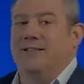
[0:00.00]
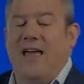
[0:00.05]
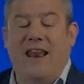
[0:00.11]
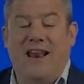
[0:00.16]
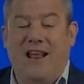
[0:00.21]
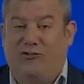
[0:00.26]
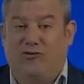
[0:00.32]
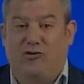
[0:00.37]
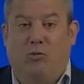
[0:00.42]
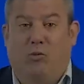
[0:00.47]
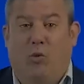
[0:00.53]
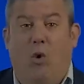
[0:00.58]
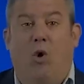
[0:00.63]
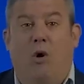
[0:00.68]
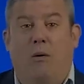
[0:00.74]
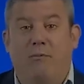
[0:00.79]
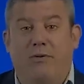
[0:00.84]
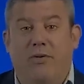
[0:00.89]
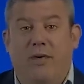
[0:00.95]
that extra
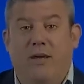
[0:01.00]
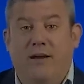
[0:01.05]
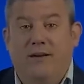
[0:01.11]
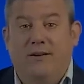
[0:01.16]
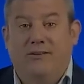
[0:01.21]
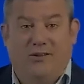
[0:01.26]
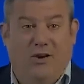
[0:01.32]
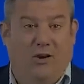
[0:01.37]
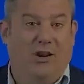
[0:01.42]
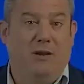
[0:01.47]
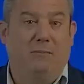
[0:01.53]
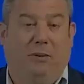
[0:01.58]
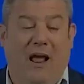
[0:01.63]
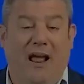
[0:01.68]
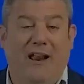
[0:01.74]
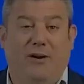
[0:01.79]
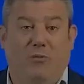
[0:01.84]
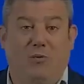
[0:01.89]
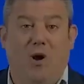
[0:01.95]
warmth certainly
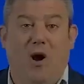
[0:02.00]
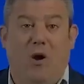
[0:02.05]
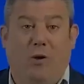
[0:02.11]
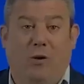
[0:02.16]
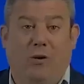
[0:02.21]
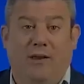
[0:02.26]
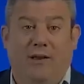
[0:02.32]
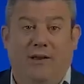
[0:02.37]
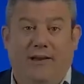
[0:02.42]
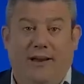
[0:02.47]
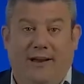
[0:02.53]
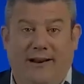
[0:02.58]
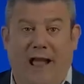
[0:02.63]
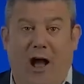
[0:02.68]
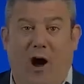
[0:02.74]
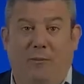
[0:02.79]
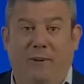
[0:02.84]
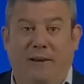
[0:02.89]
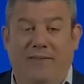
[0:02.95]
played a role and
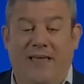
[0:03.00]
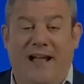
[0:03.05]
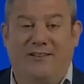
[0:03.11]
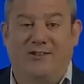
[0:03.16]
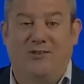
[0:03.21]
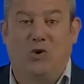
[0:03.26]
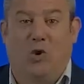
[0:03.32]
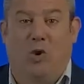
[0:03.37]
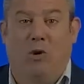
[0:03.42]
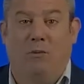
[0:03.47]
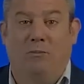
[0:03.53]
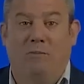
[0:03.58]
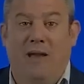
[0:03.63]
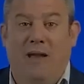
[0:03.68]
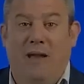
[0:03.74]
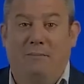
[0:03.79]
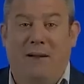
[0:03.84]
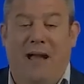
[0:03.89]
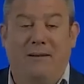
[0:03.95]
helping that storm
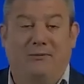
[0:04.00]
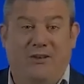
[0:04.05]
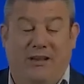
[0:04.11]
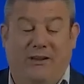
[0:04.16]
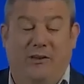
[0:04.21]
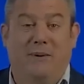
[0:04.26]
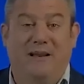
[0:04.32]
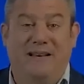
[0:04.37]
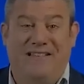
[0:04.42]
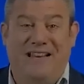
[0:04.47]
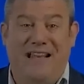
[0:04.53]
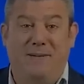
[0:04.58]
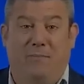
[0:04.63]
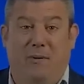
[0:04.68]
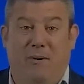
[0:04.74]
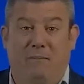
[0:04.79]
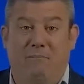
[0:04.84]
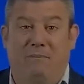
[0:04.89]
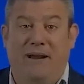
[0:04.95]
perhaps get a little bit
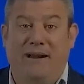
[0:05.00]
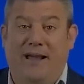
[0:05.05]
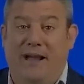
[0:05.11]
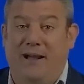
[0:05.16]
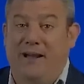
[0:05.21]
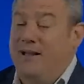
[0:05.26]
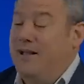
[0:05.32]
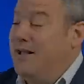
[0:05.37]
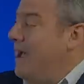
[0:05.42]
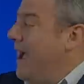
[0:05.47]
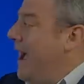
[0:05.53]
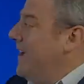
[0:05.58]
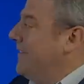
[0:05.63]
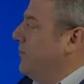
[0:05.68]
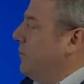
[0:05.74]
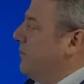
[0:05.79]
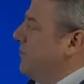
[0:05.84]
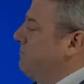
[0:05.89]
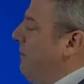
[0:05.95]
deeper and bigger as
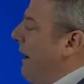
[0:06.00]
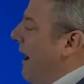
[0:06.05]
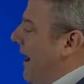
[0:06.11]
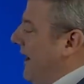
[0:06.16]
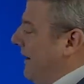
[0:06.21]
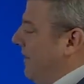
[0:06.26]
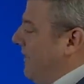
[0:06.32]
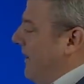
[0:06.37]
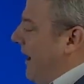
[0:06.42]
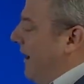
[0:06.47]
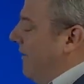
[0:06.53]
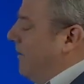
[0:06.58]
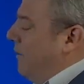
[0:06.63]
it was parked there.